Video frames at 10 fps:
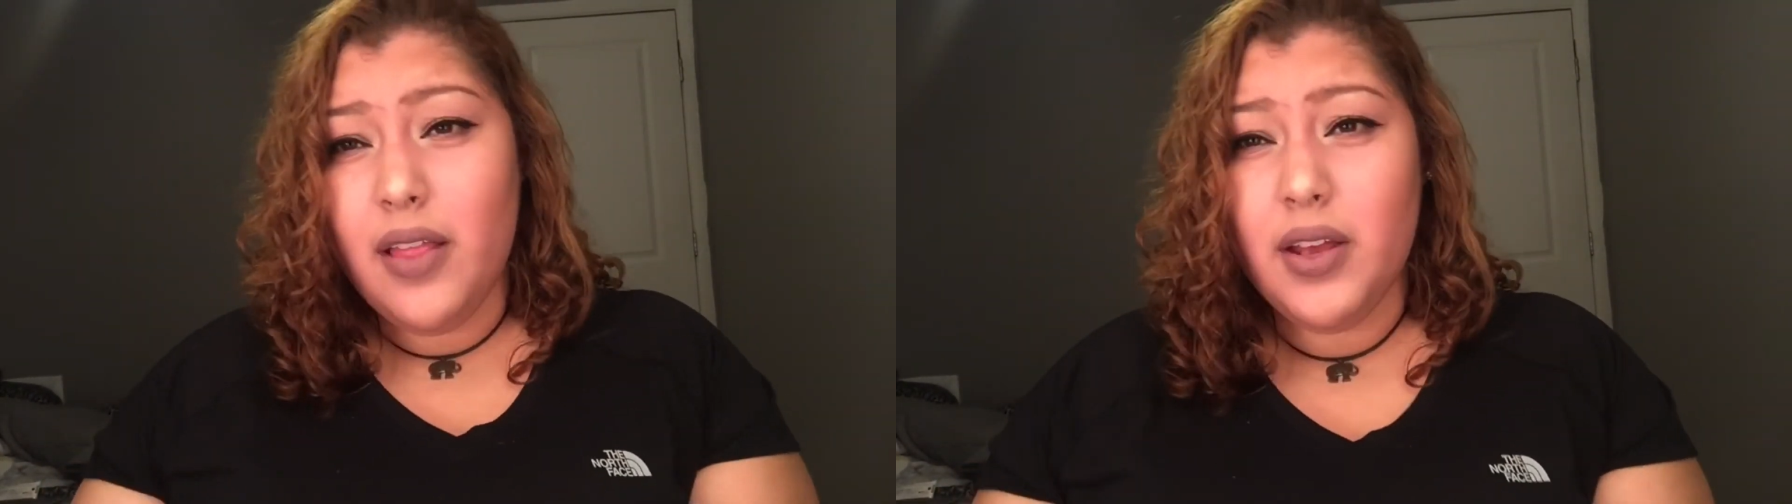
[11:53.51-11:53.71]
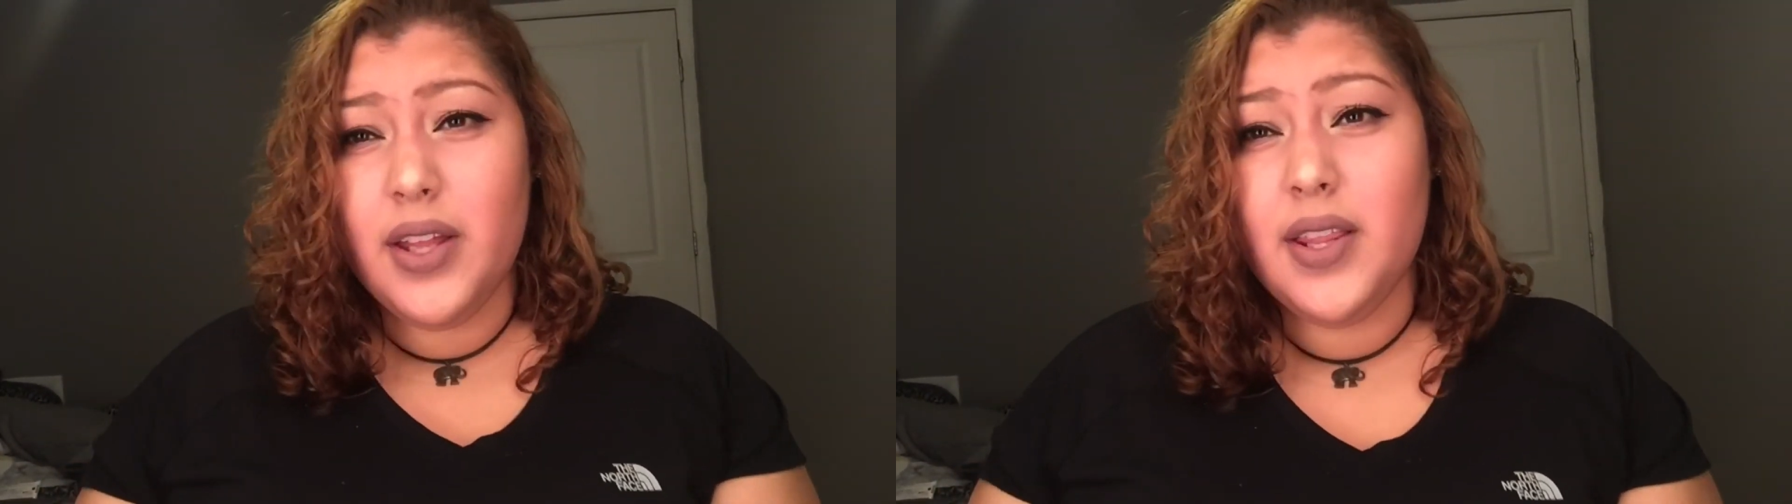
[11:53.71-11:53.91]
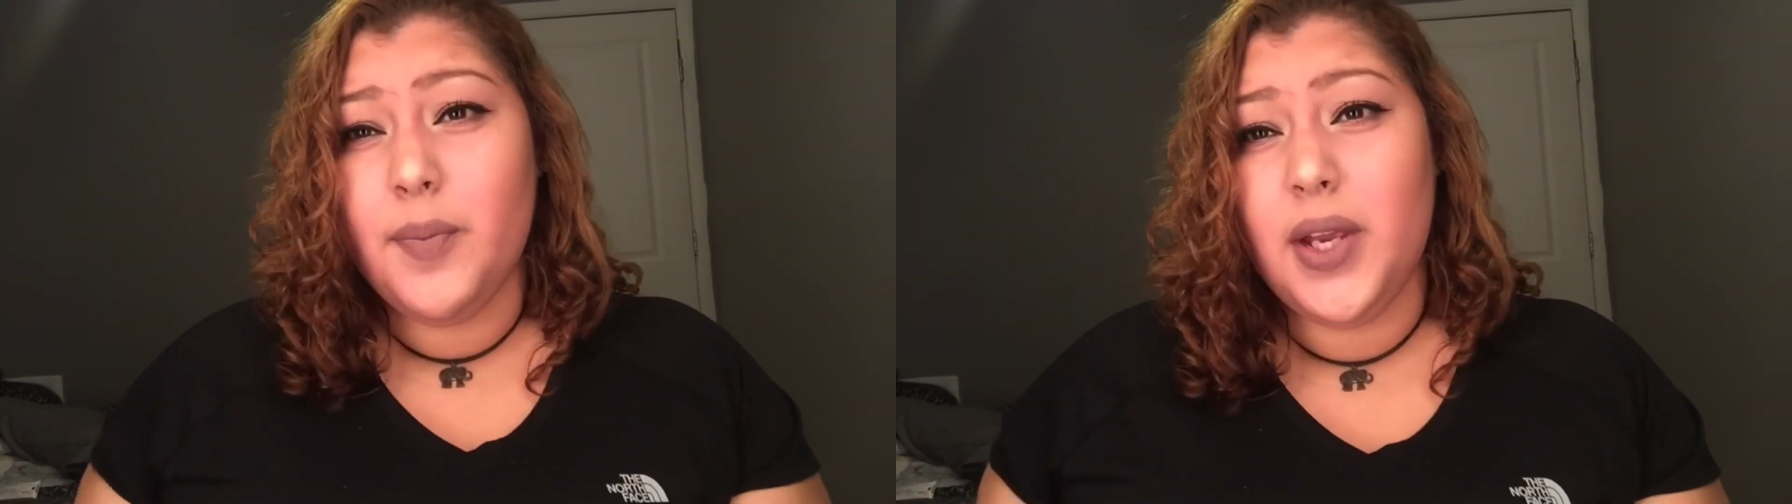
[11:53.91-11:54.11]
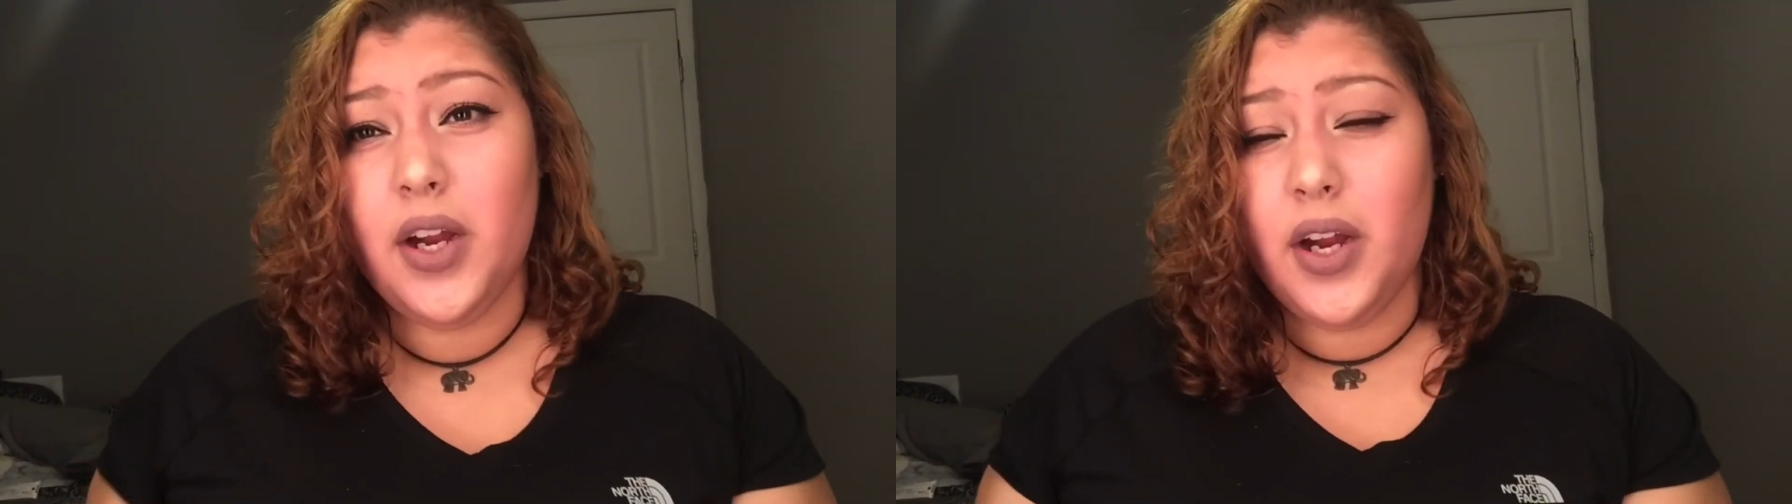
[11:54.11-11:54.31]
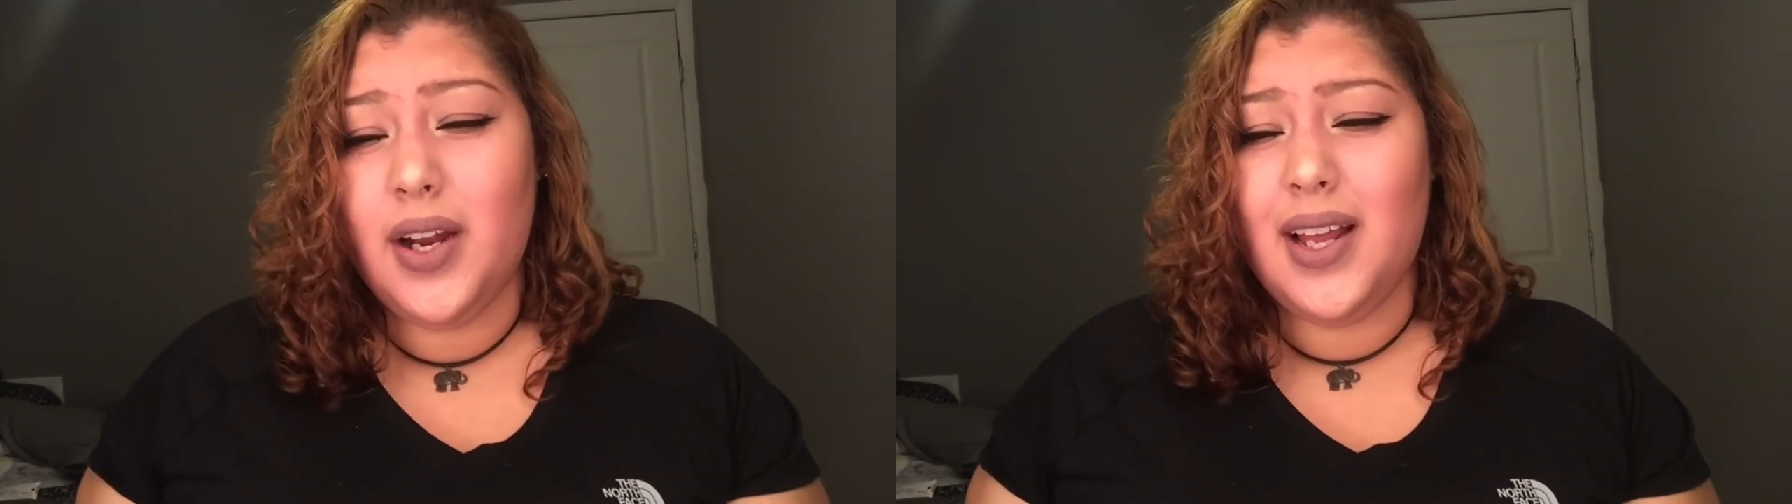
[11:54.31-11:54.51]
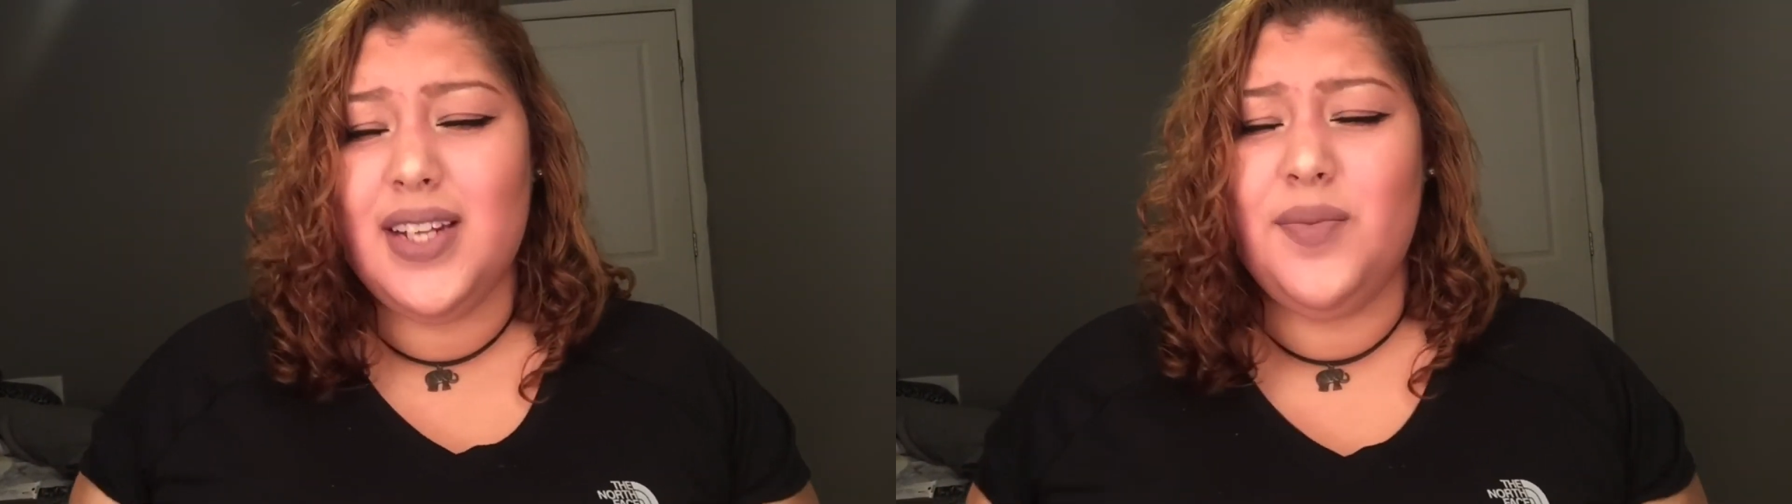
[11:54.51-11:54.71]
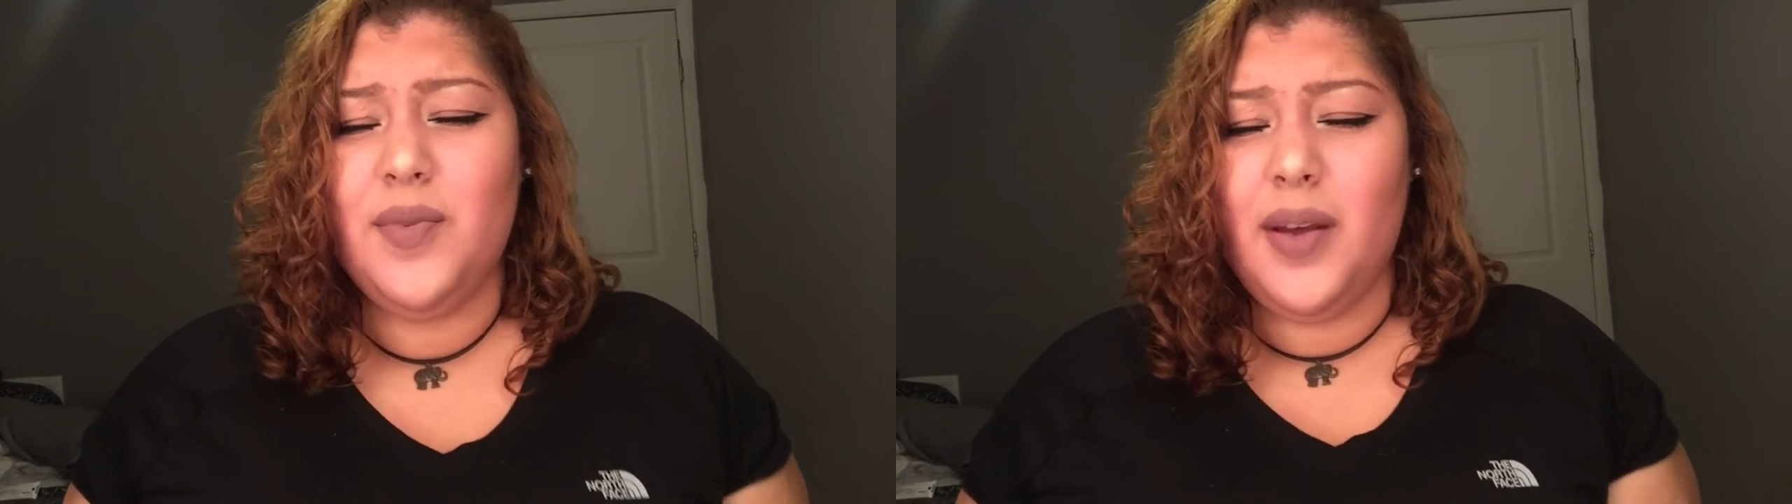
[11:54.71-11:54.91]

look in the mirror and I'm